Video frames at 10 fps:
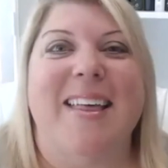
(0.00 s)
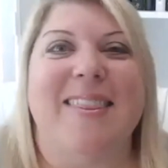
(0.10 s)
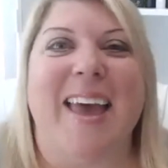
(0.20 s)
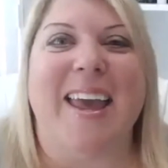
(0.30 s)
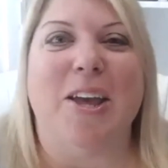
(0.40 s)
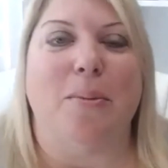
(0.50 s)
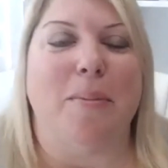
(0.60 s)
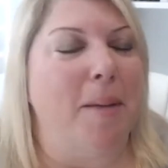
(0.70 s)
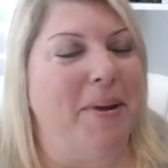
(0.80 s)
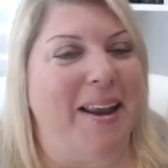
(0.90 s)
Thank you. I'm
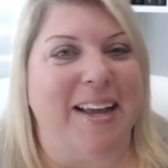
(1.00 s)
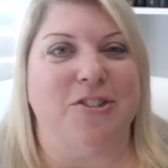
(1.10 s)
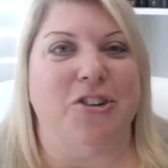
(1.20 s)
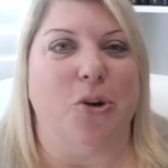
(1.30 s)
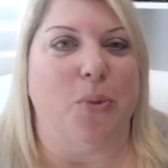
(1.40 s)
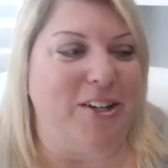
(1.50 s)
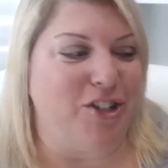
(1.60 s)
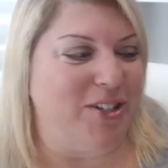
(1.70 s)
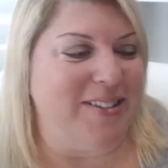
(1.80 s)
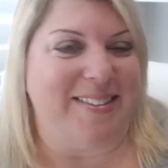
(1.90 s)
happy to answer your
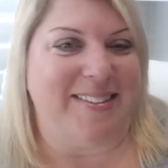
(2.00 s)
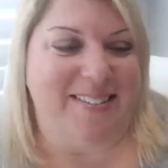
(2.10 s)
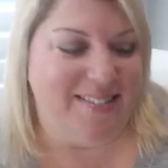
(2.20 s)
questions.